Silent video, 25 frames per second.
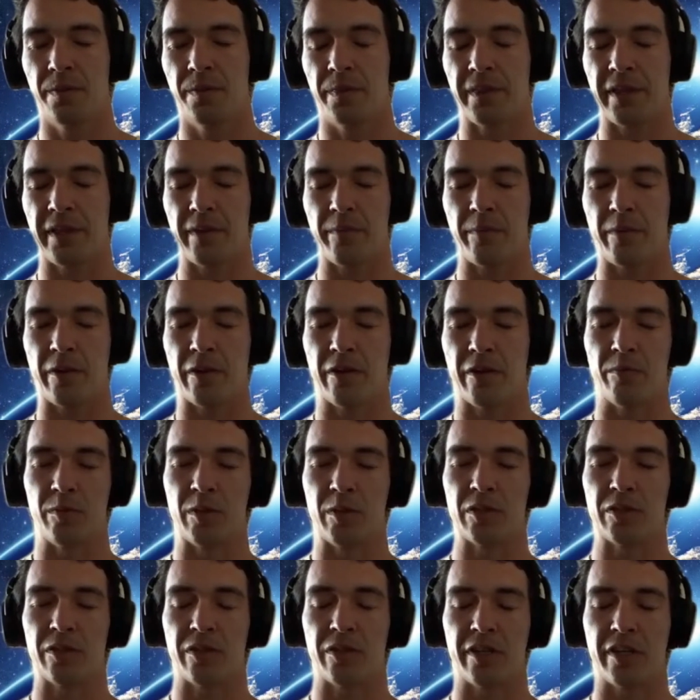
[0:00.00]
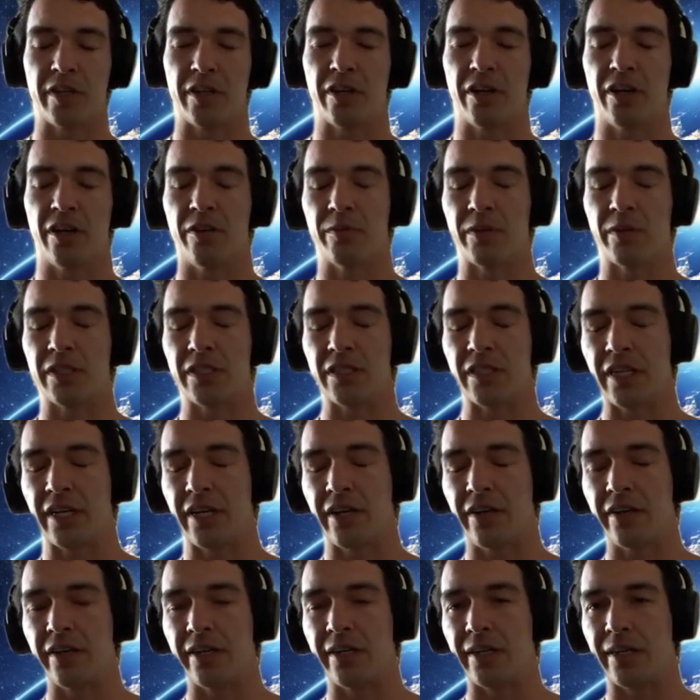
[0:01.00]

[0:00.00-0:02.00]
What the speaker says: that part of me started calming down,